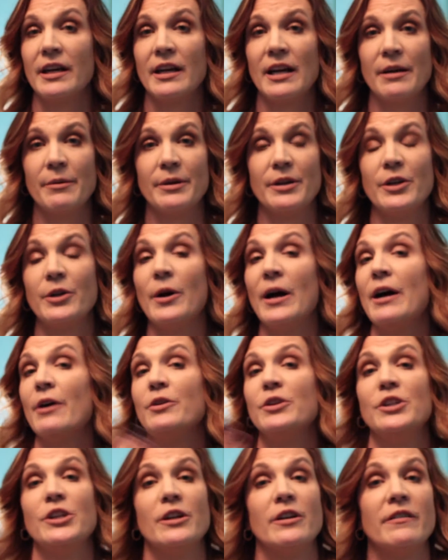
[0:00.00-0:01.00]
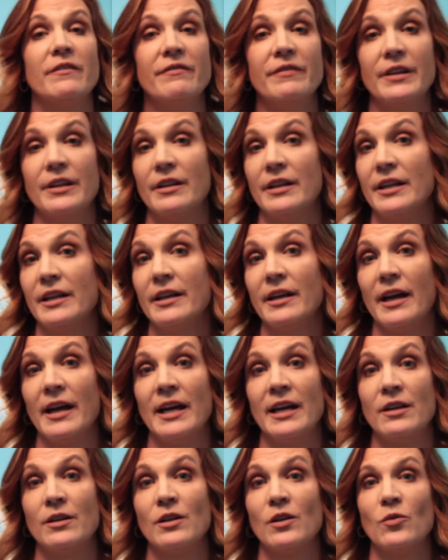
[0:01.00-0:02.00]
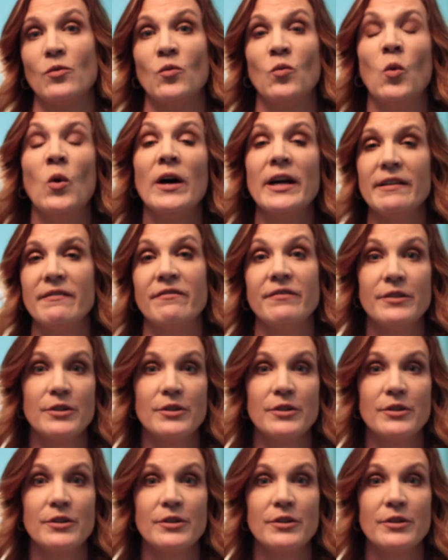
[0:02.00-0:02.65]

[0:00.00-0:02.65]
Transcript: and I want to know how you're feeling and what